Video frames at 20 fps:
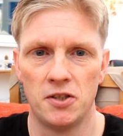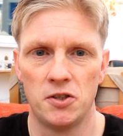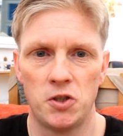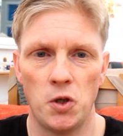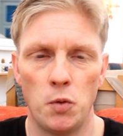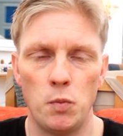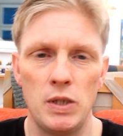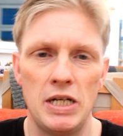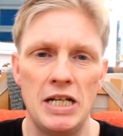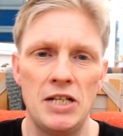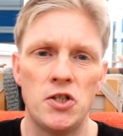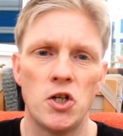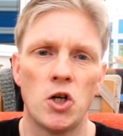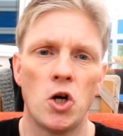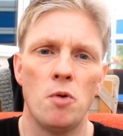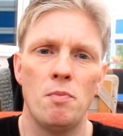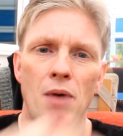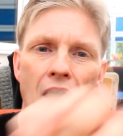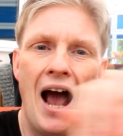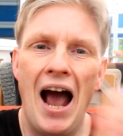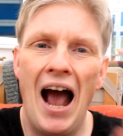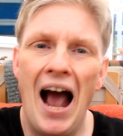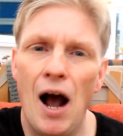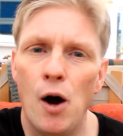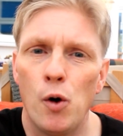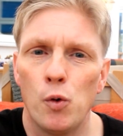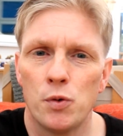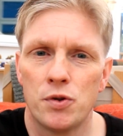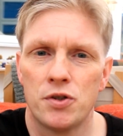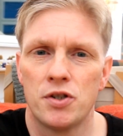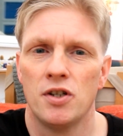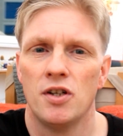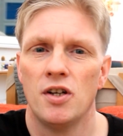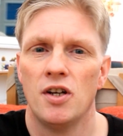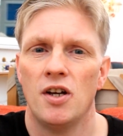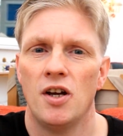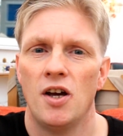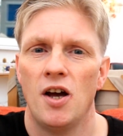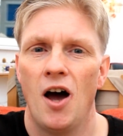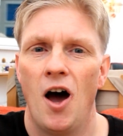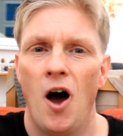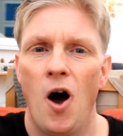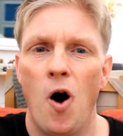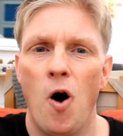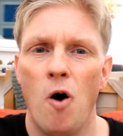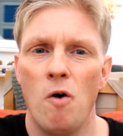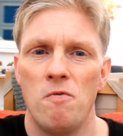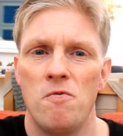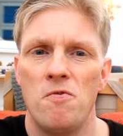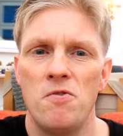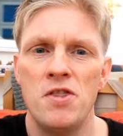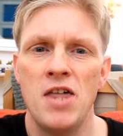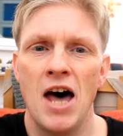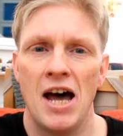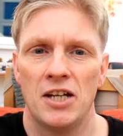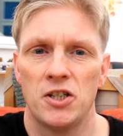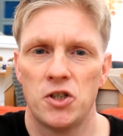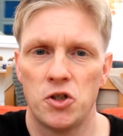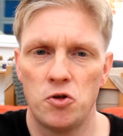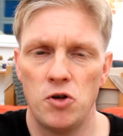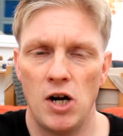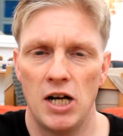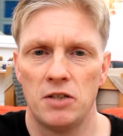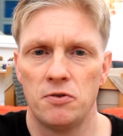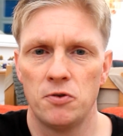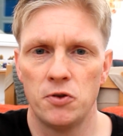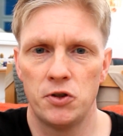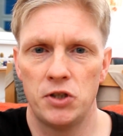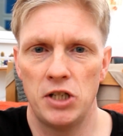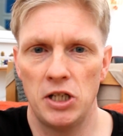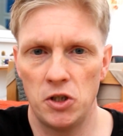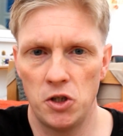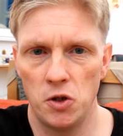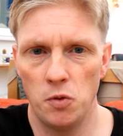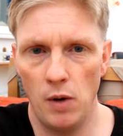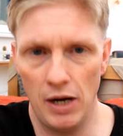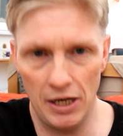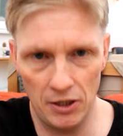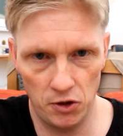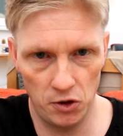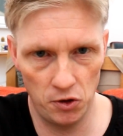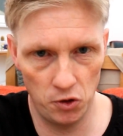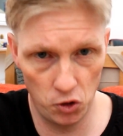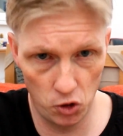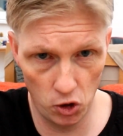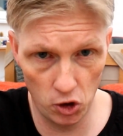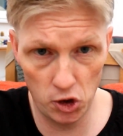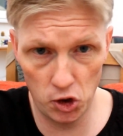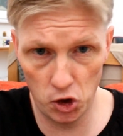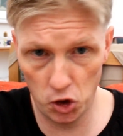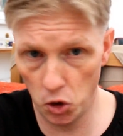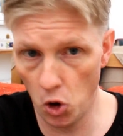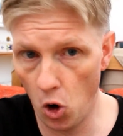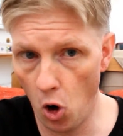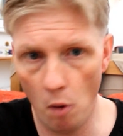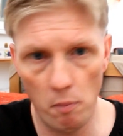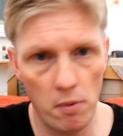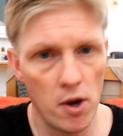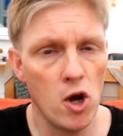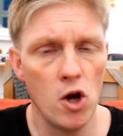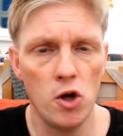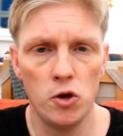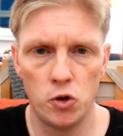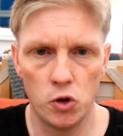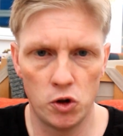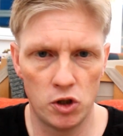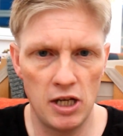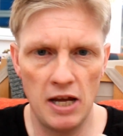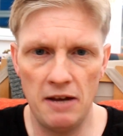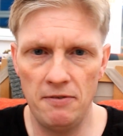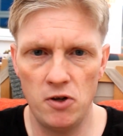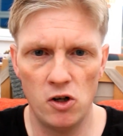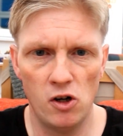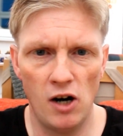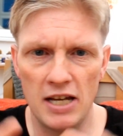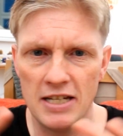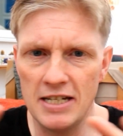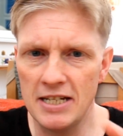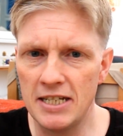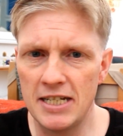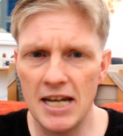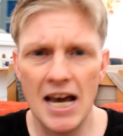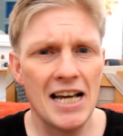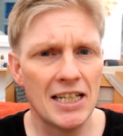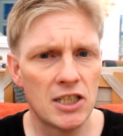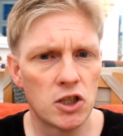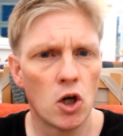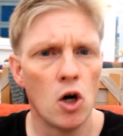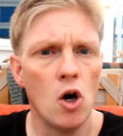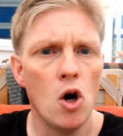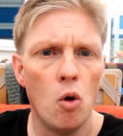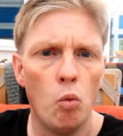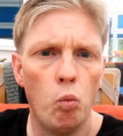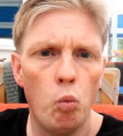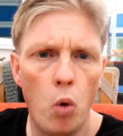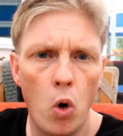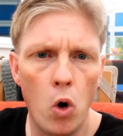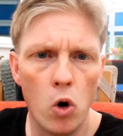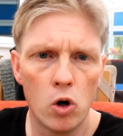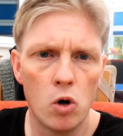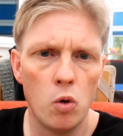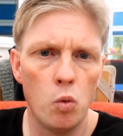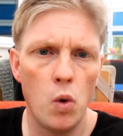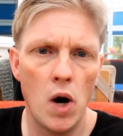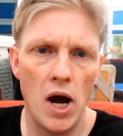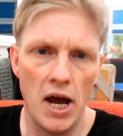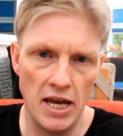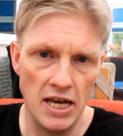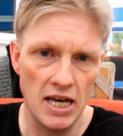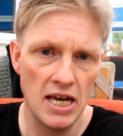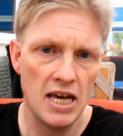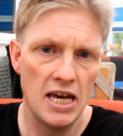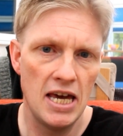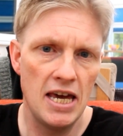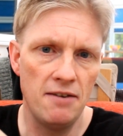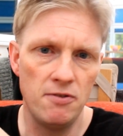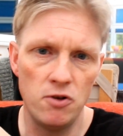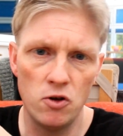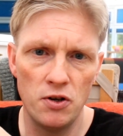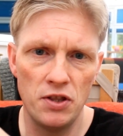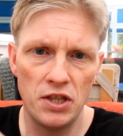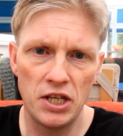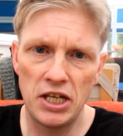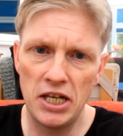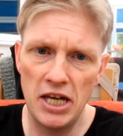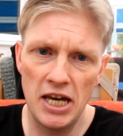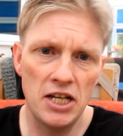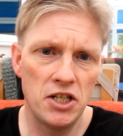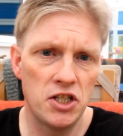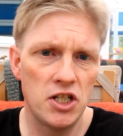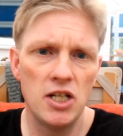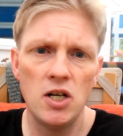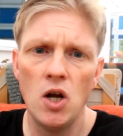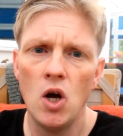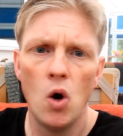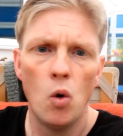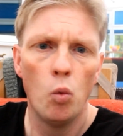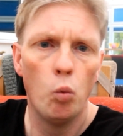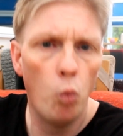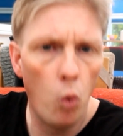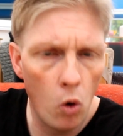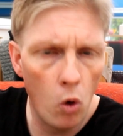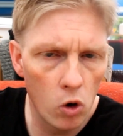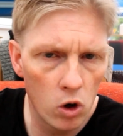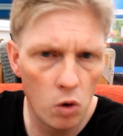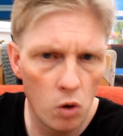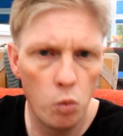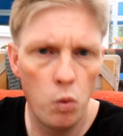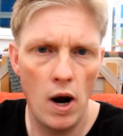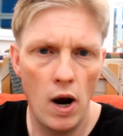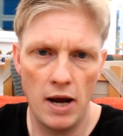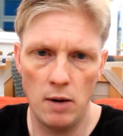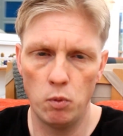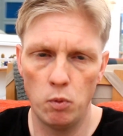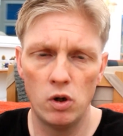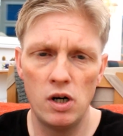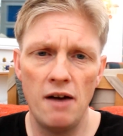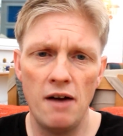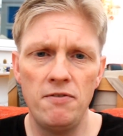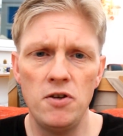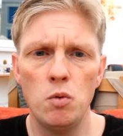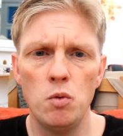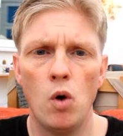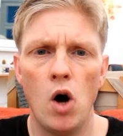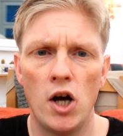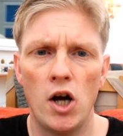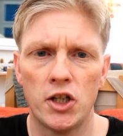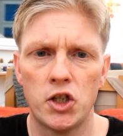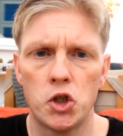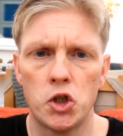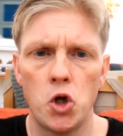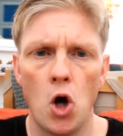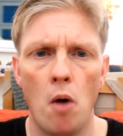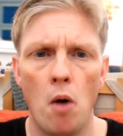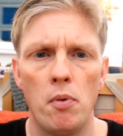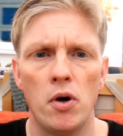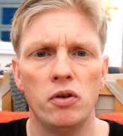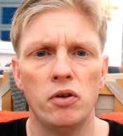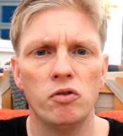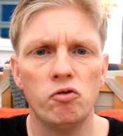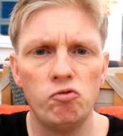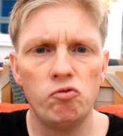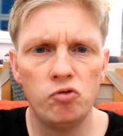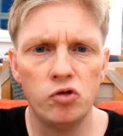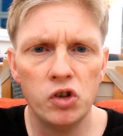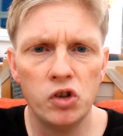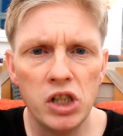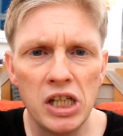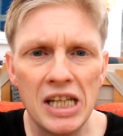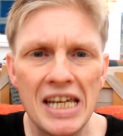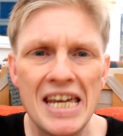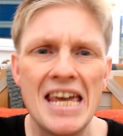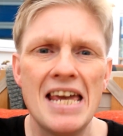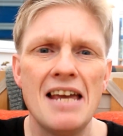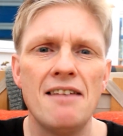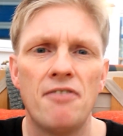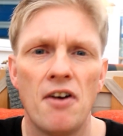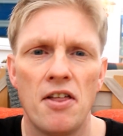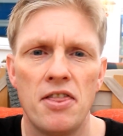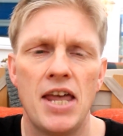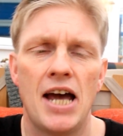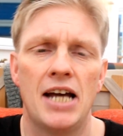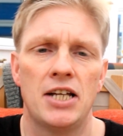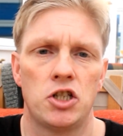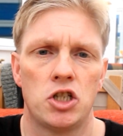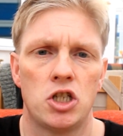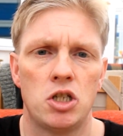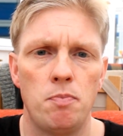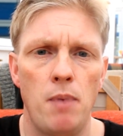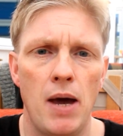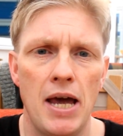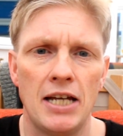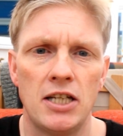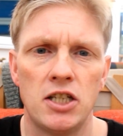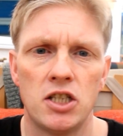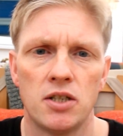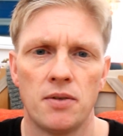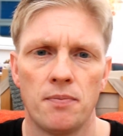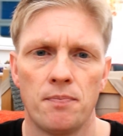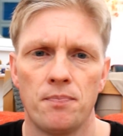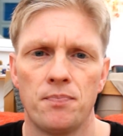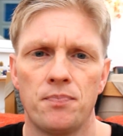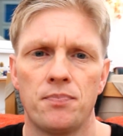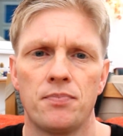So we need to come out of that stressful situation. Just stop. Just, if you're at your desk, walk away. If you're in the kitchen, walk away. Wherever you are, stop and leave that space.